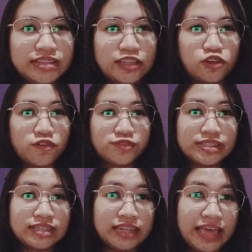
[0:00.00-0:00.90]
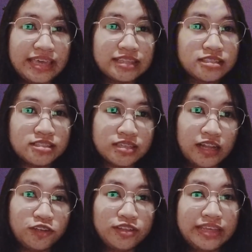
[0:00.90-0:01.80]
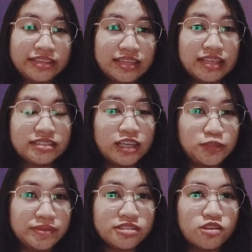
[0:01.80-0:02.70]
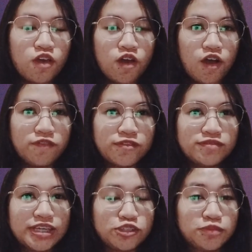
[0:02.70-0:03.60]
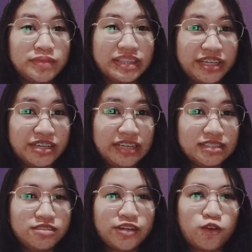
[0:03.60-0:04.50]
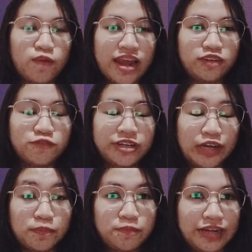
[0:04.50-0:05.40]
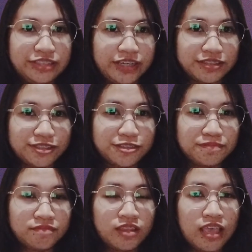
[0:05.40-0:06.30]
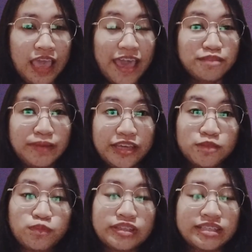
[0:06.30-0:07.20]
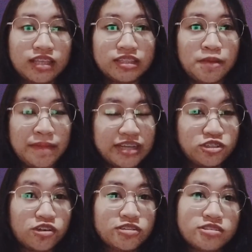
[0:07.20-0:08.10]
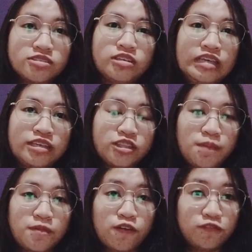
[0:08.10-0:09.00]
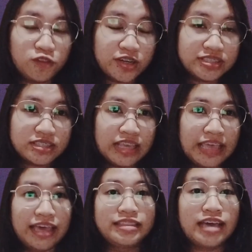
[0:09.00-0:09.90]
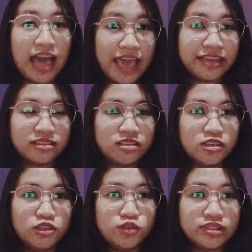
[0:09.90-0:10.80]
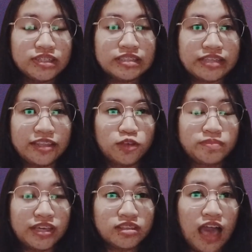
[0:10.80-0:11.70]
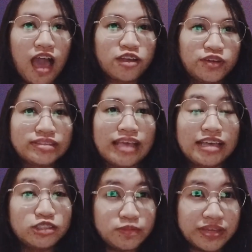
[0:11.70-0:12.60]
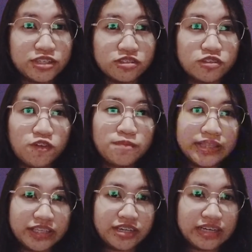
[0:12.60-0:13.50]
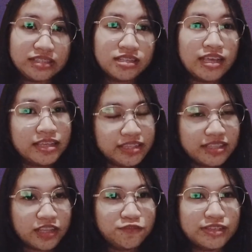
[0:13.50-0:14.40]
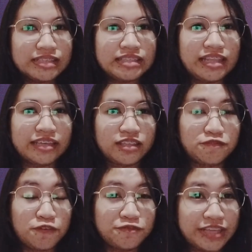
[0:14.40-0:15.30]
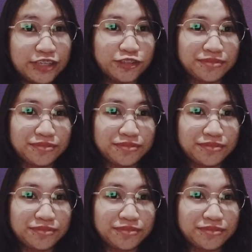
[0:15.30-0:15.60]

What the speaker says: that offers clients calculated assessments of foundation materials required for their projects. And by inputting the dimensions, number of floors, and the height, users can obtain accurate estimations of materials needed for the selected foundation.